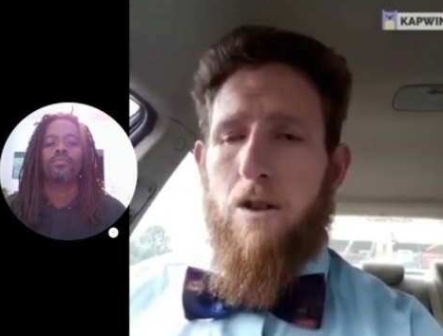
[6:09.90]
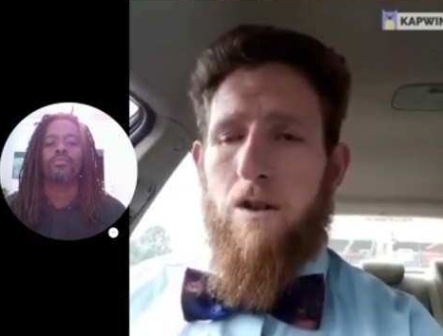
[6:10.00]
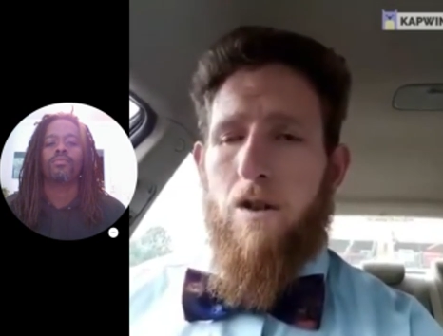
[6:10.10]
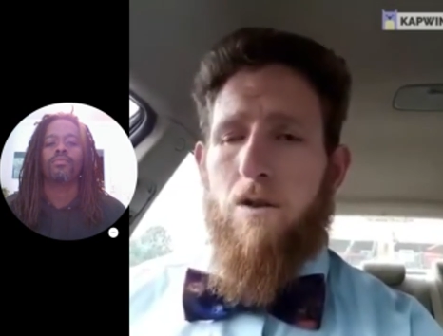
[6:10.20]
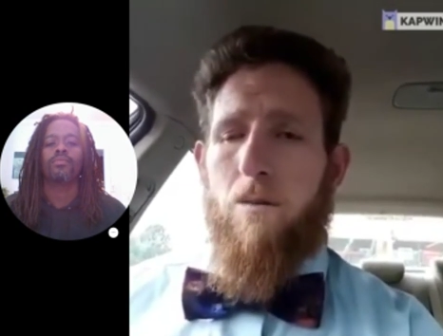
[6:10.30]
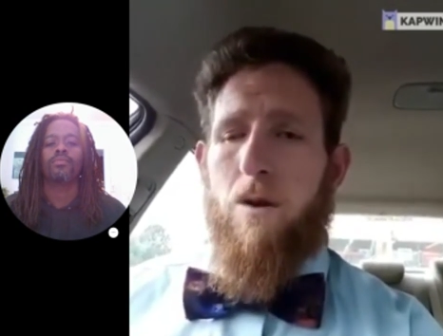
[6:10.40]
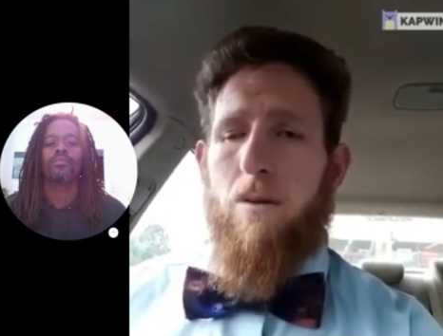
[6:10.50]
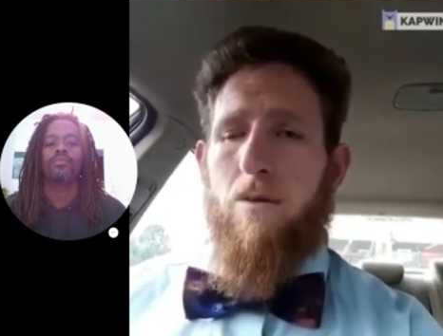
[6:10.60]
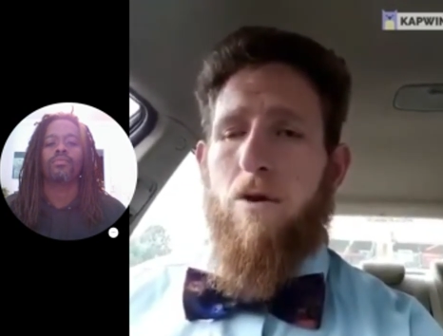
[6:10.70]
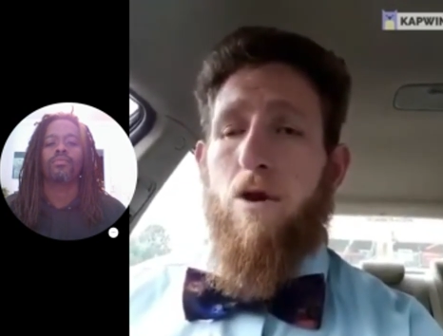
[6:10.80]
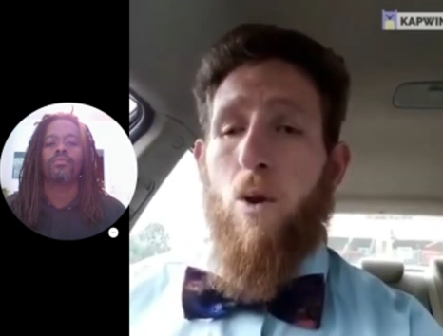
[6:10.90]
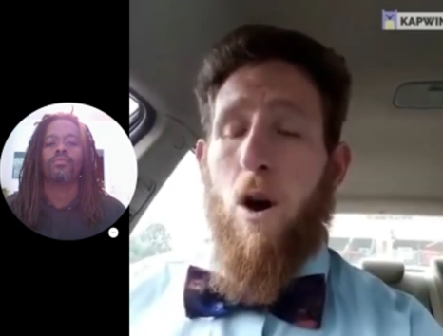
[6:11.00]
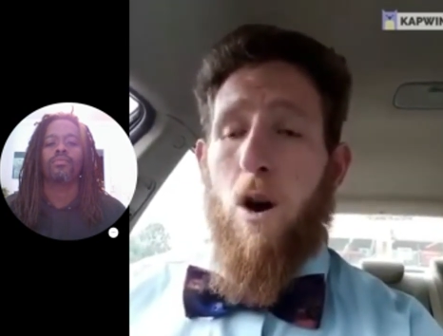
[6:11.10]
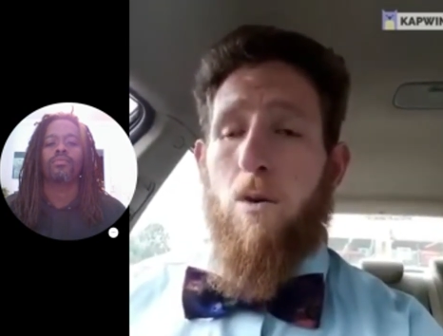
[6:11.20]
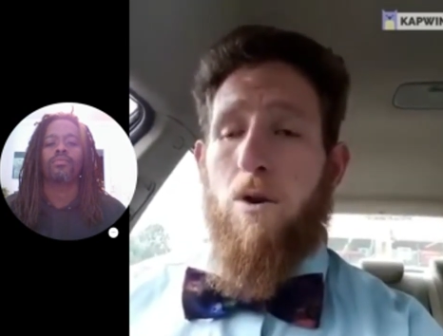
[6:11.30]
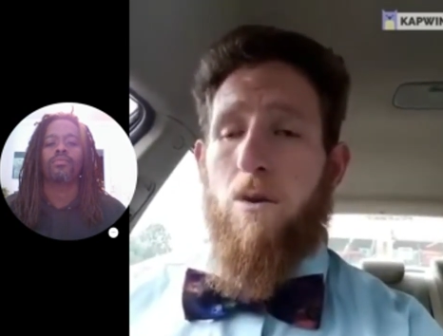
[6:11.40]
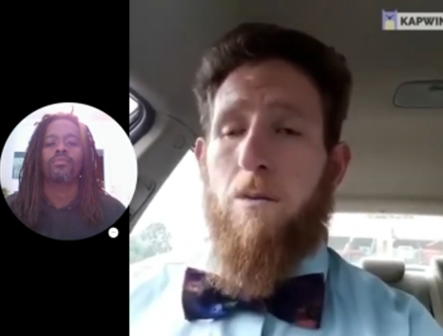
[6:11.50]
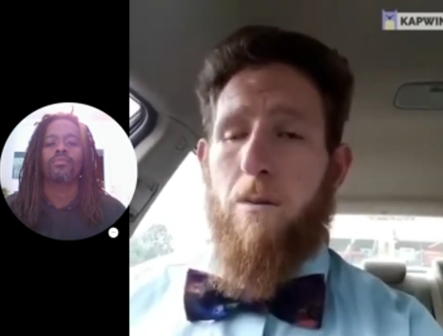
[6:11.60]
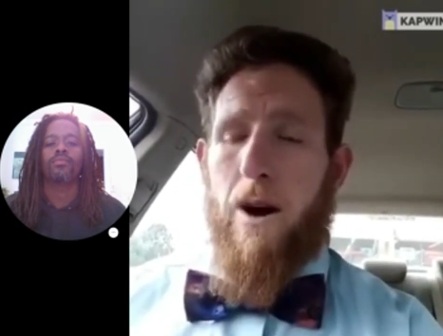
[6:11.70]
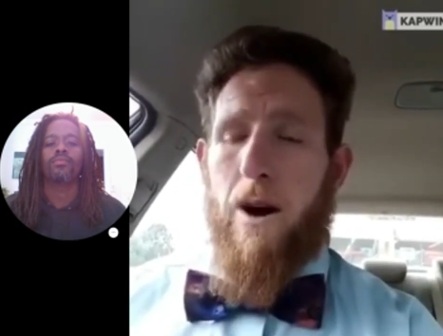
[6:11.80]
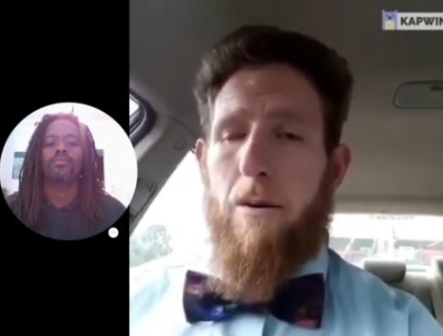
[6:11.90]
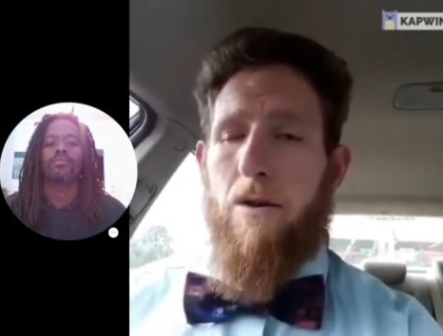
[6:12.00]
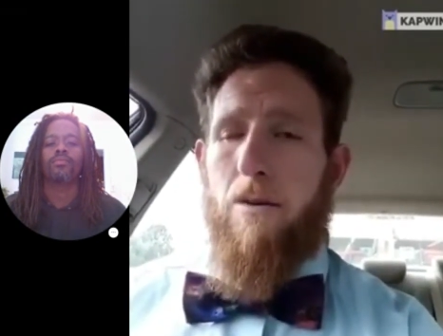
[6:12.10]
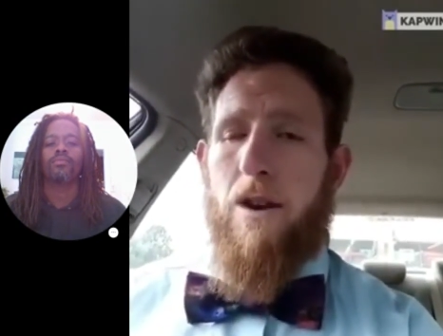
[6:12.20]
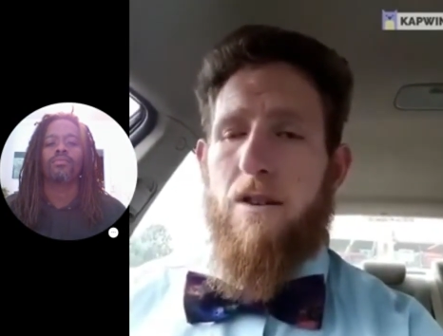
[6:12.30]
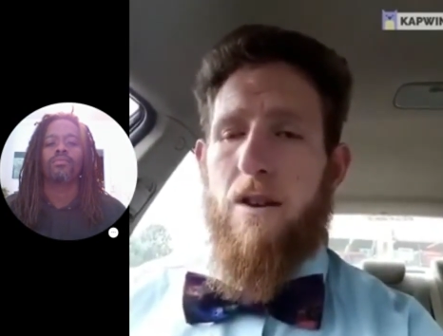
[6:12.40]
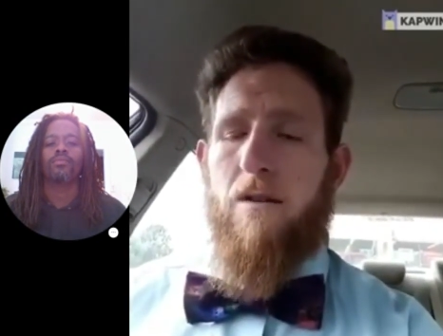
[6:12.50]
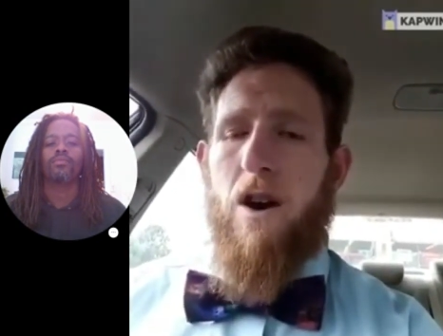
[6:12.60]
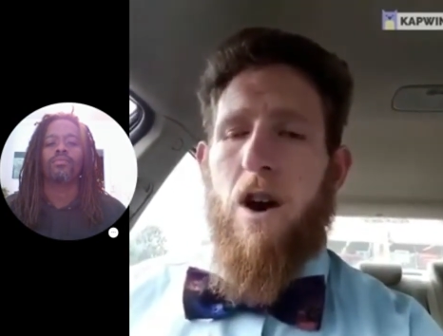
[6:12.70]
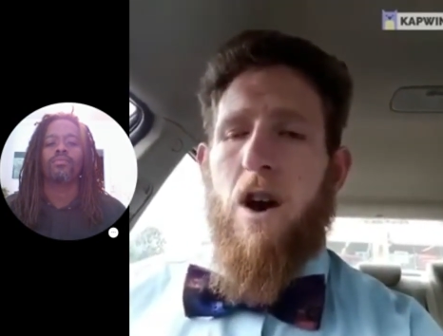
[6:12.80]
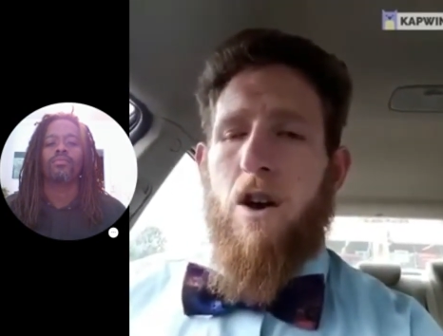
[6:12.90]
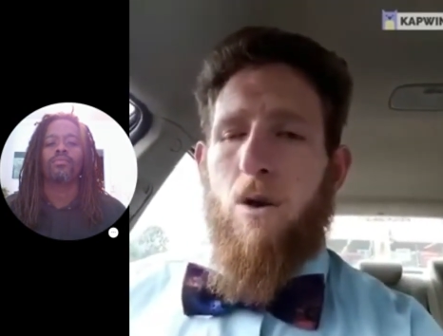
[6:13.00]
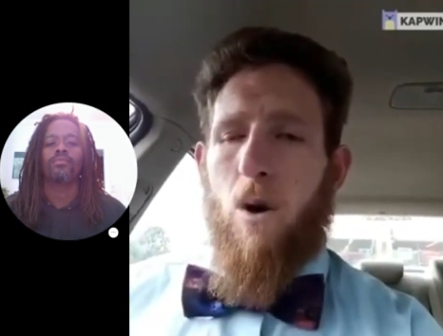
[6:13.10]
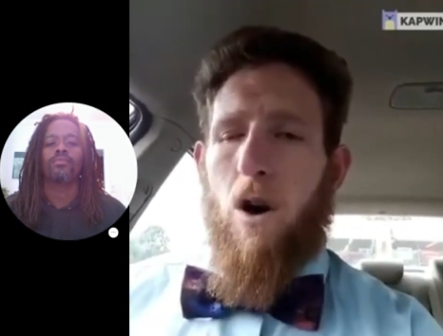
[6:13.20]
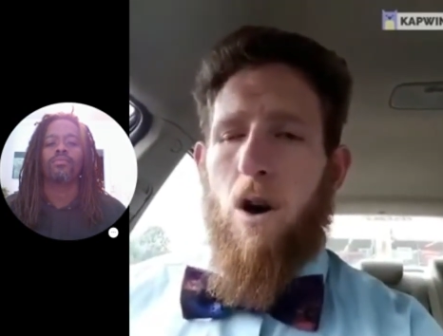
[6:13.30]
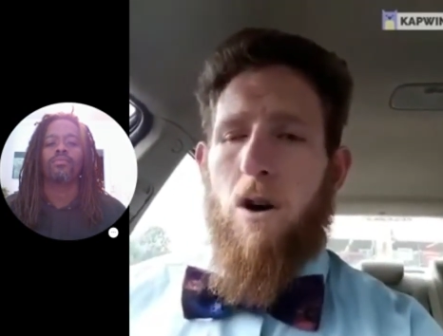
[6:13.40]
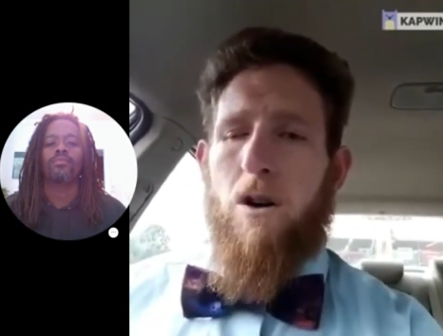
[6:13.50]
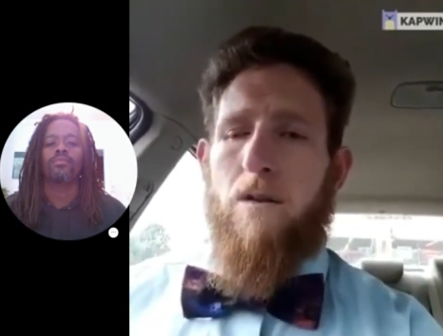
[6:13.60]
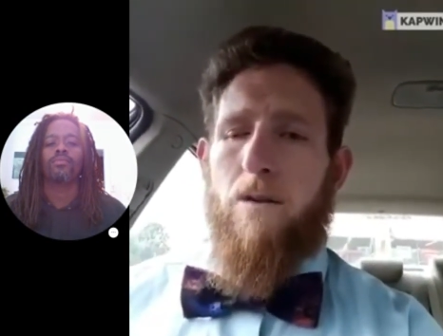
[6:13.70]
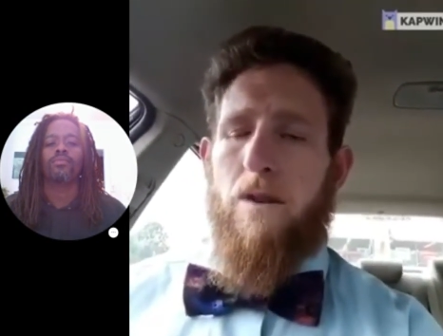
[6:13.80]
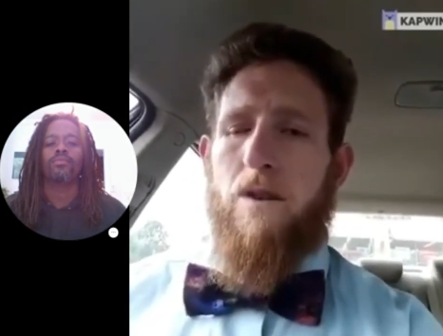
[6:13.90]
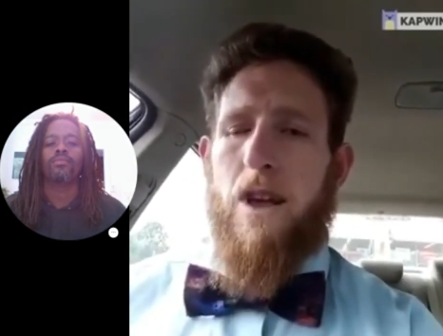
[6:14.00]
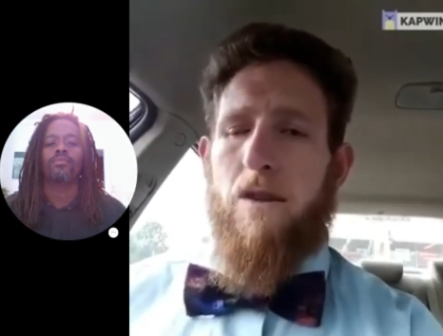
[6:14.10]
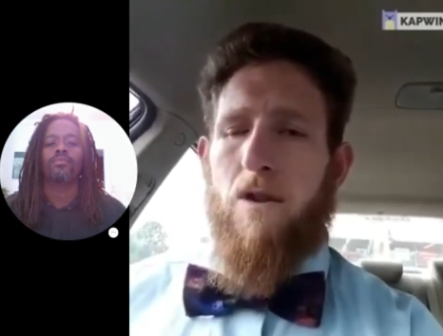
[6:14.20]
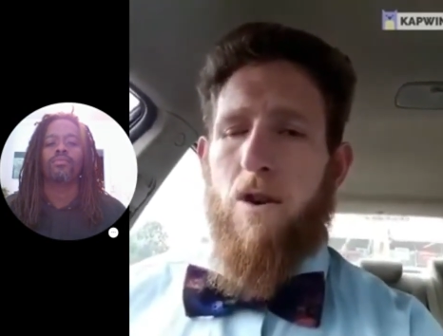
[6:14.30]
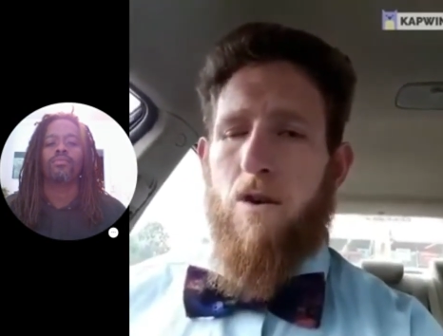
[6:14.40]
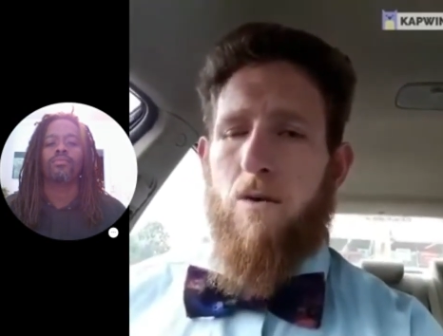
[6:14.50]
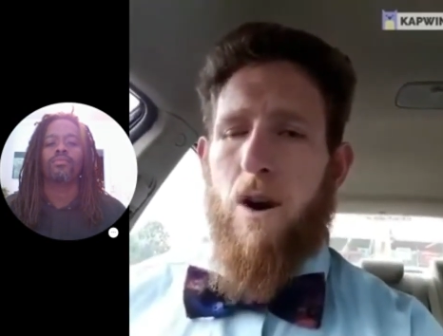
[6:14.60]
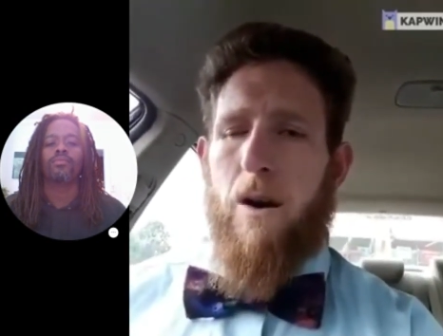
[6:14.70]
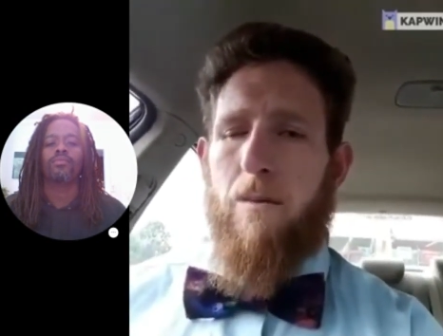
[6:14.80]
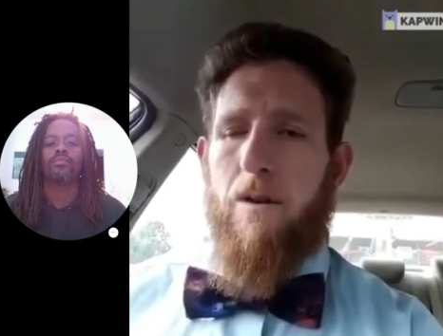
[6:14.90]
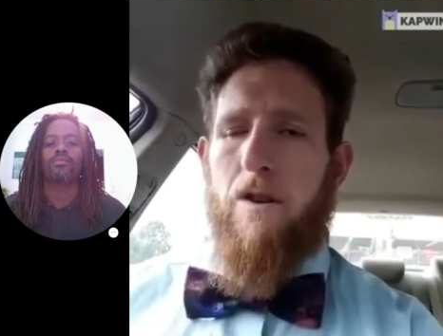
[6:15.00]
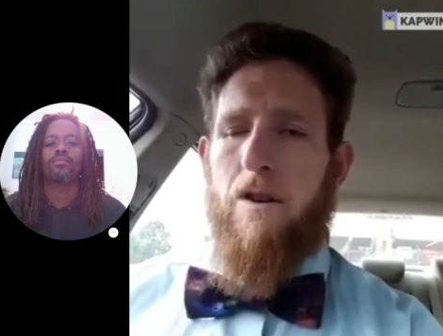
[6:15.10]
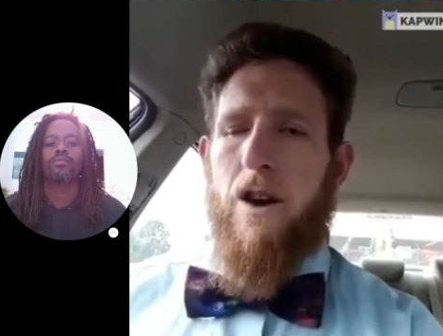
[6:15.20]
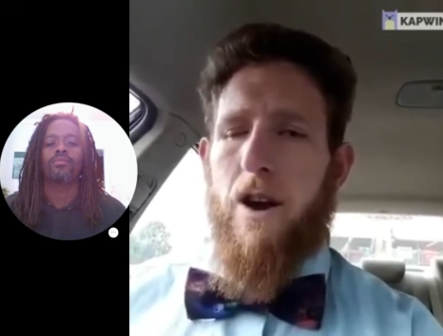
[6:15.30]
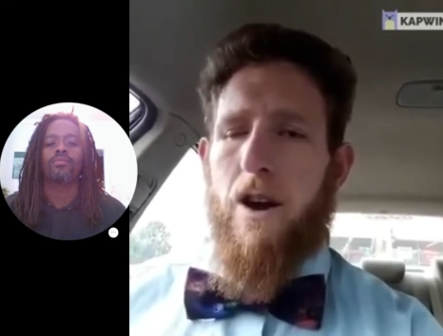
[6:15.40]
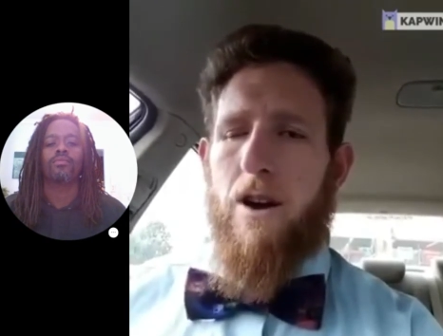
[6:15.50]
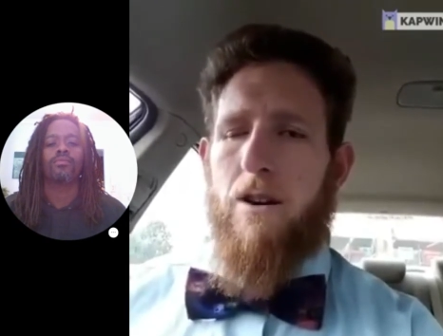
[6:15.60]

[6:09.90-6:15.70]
Speaker 1: are the chosen people. You are with whom the Bible speaks of. You are from the seed of Yehoshua HaMashiach.